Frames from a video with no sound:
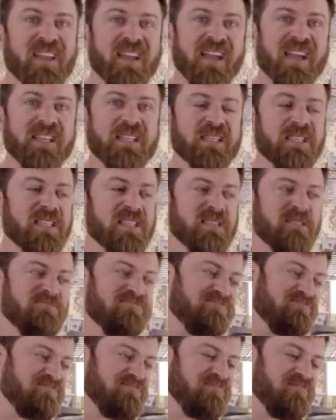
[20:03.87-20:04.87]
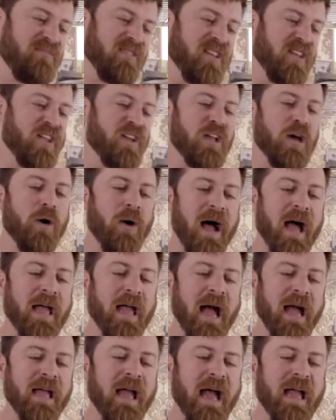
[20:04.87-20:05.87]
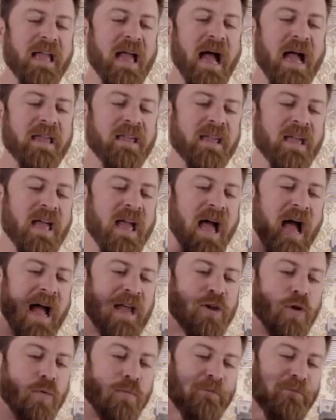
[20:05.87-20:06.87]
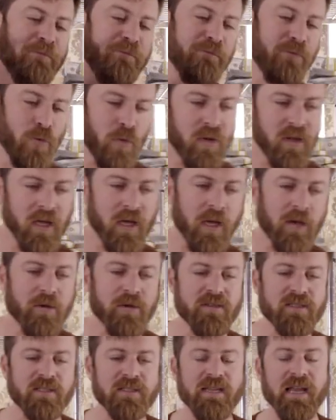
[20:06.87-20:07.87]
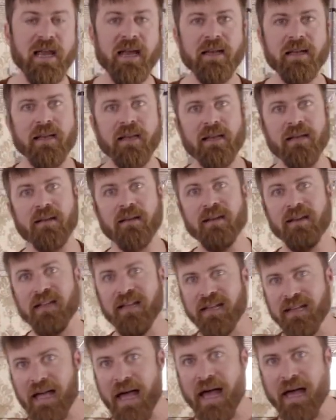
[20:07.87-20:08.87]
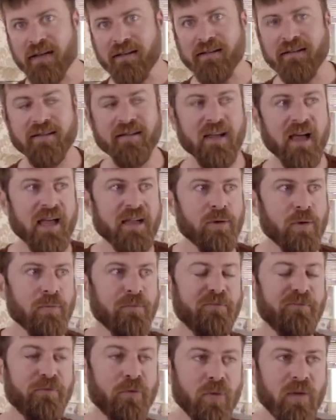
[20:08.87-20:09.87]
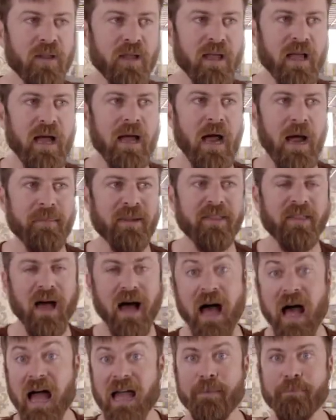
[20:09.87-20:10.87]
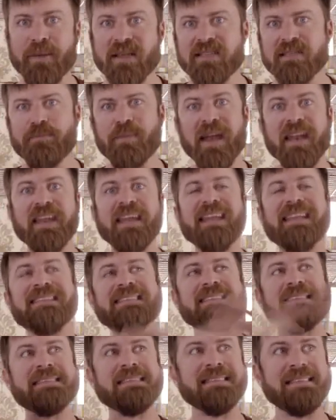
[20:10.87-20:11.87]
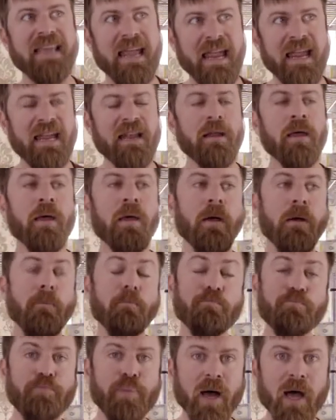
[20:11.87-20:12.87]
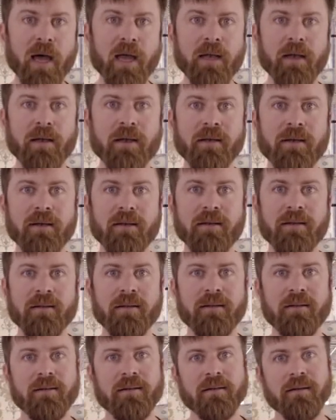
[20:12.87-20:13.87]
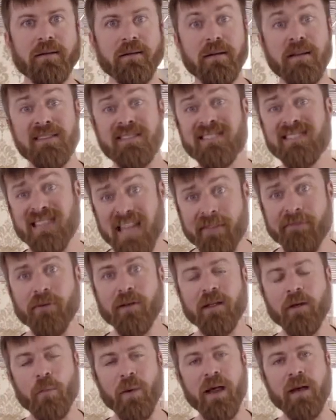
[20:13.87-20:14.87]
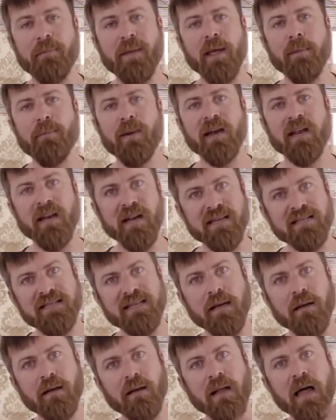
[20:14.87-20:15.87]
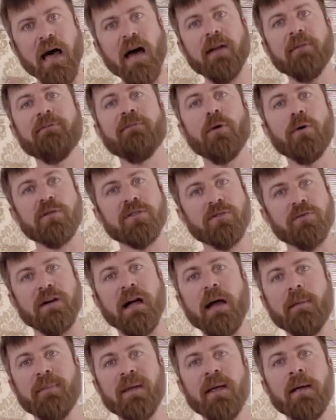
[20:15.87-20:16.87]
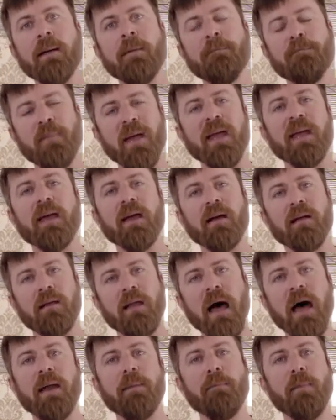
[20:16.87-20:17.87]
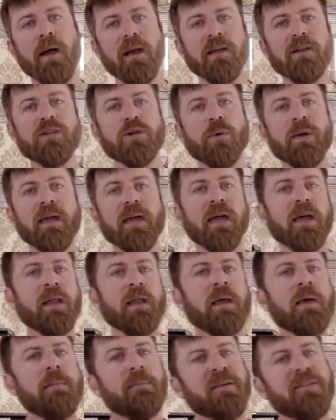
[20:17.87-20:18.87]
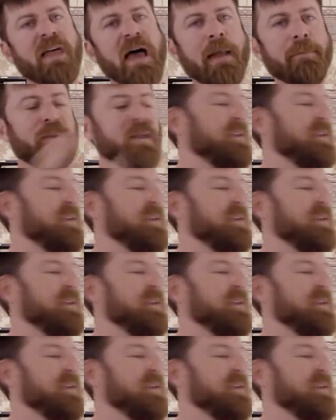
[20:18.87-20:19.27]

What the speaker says: it's, you know, I don't fully understand it yet. I mean, the hype has been insane, but It's definitely a way to make money, and I see a lot of folks around me making a lot of money doing it. But that